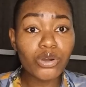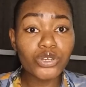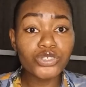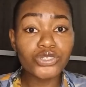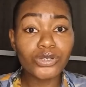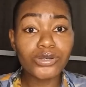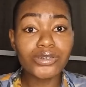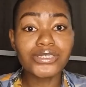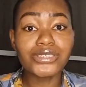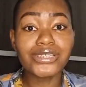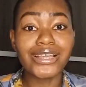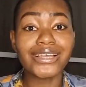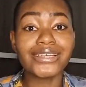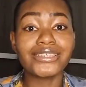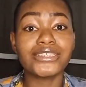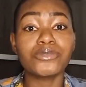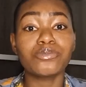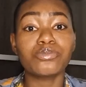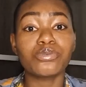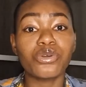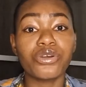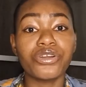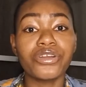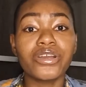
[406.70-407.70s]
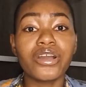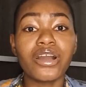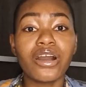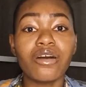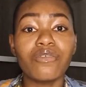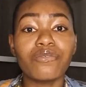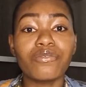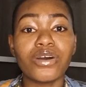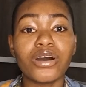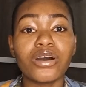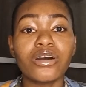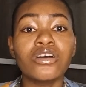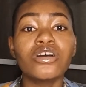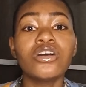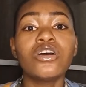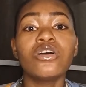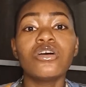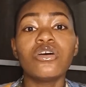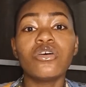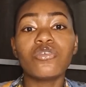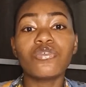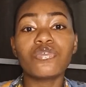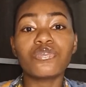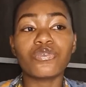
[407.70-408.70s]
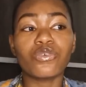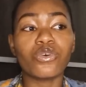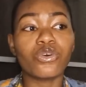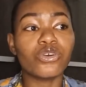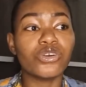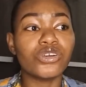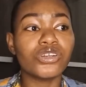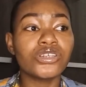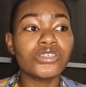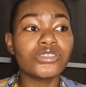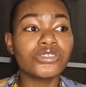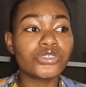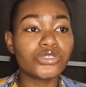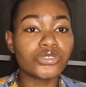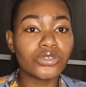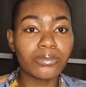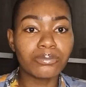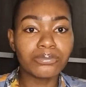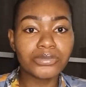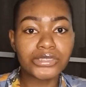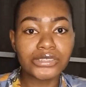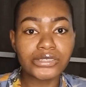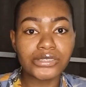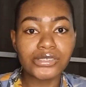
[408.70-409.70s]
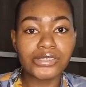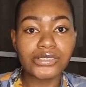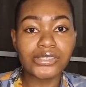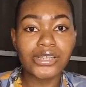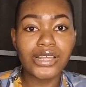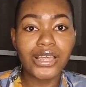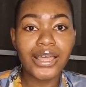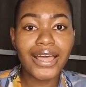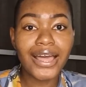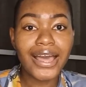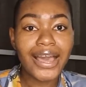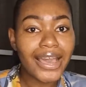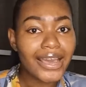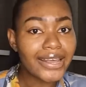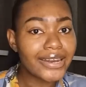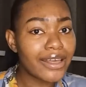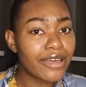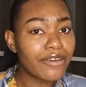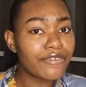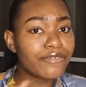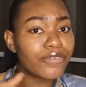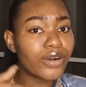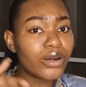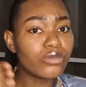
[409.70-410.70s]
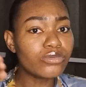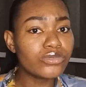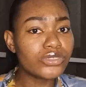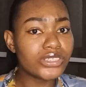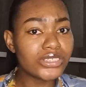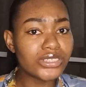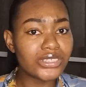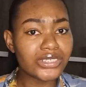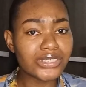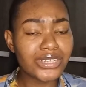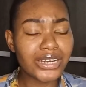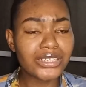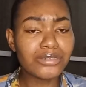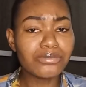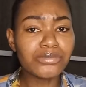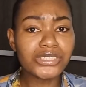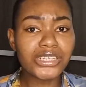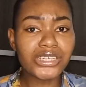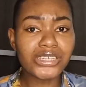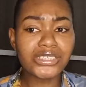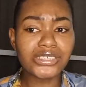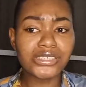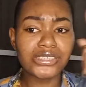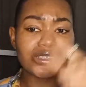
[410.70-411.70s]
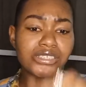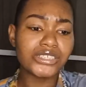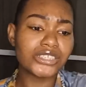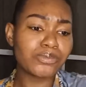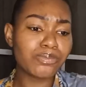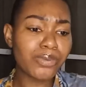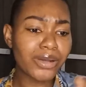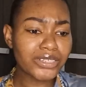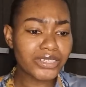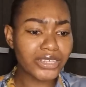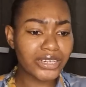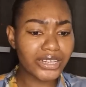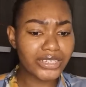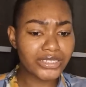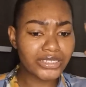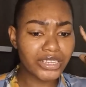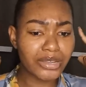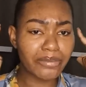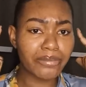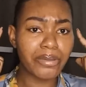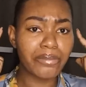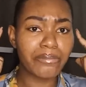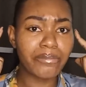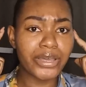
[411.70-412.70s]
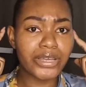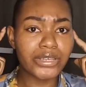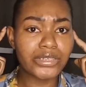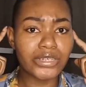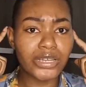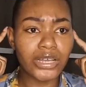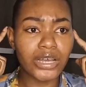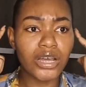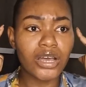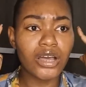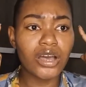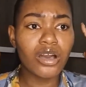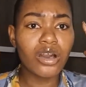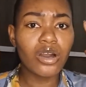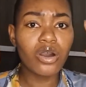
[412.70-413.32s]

was just exploring Canva for something and I found this and immediately it sparked an idea in my mind that,